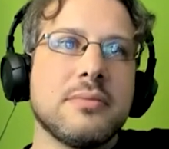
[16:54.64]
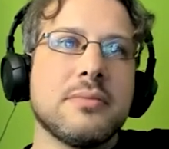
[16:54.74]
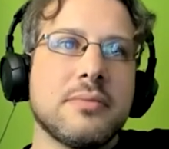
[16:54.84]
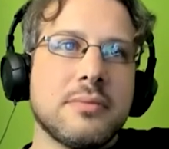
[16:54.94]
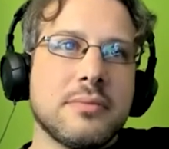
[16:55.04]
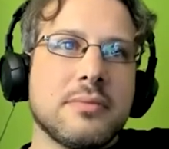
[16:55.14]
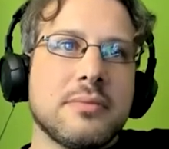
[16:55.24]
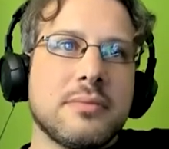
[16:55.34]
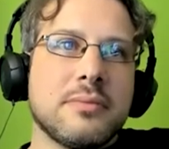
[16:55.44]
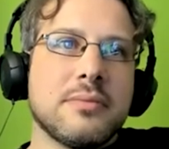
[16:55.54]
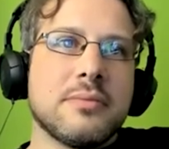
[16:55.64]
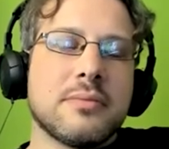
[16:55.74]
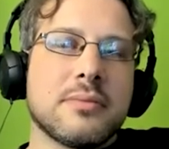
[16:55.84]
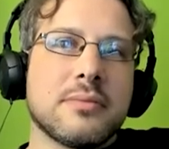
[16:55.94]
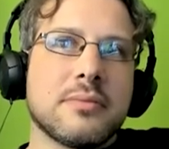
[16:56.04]

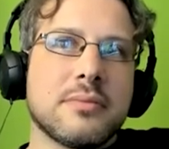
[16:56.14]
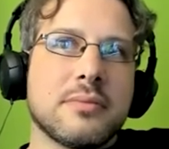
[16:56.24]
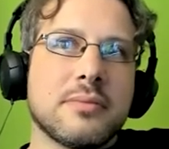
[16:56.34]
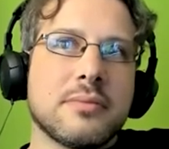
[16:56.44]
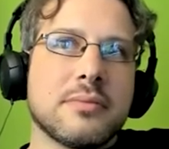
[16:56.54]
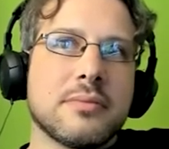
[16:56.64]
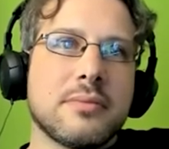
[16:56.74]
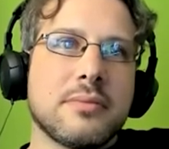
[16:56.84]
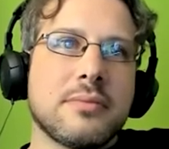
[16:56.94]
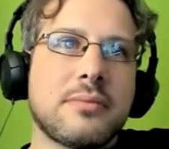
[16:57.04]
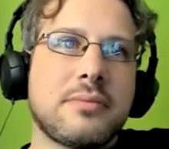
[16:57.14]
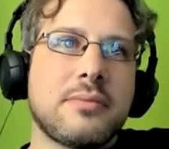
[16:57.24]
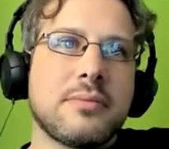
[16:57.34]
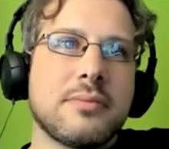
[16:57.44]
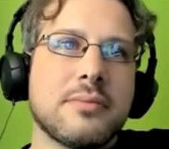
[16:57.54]

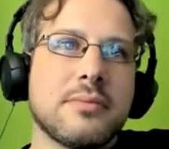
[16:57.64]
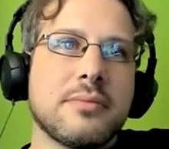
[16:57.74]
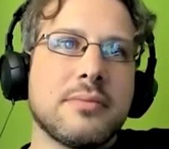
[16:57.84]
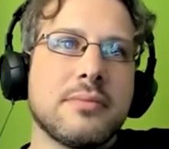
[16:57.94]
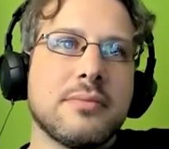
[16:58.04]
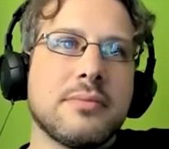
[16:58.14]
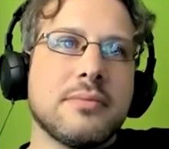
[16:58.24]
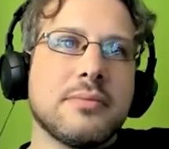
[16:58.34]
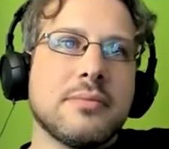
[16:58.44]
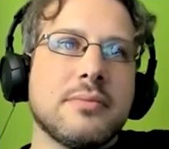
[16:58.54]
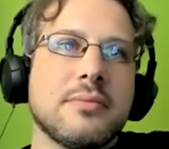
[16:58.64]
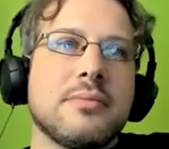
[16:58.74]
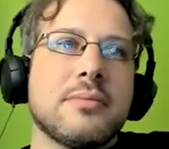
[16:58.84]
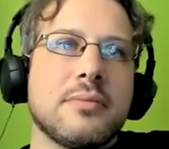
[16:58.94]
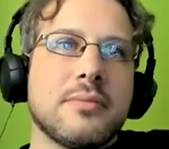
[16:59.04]

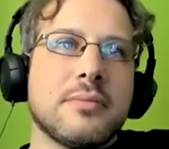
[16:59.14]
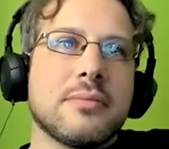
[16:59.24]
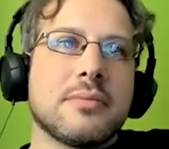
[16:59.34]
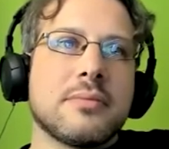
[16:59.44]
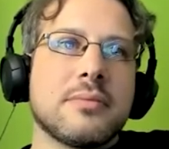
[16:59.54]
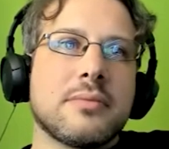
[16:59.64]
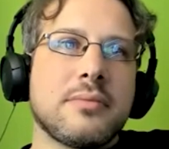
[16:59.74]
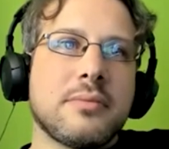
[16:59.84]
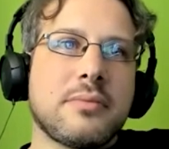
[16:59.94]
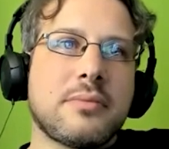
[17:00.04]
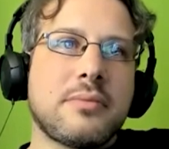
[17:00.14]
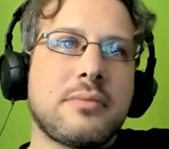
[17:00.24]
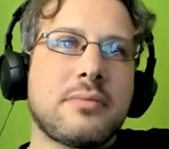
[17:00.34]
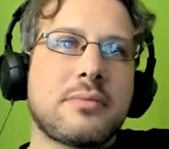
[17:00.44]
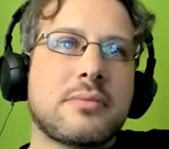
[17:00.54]

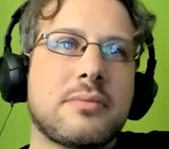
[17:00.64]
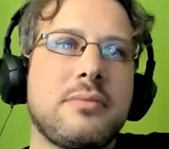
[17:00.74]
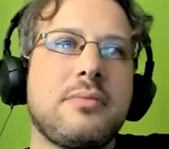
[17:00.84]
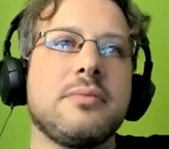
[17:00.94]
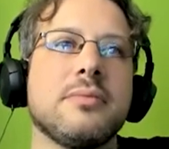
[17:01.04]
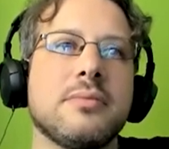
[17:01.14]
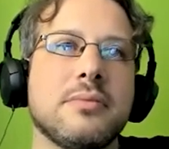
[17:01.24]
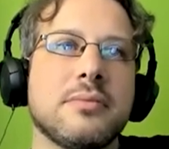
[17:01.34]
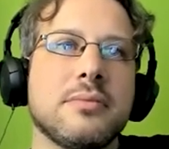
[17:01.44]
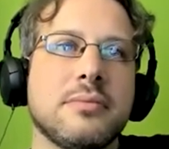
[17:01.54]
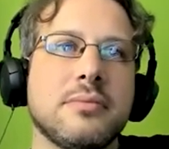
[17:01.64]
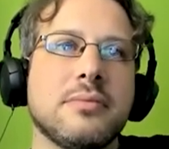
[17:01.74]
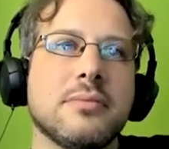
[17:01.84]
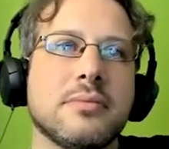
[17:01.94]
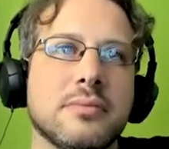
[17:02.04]

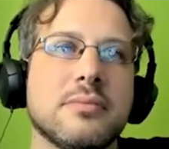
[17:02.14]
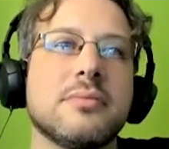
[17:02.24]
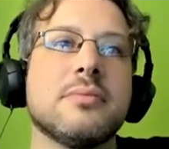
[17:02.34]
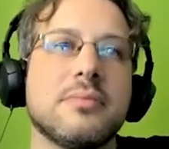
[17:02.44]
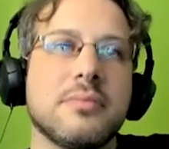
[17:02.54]
[no speech]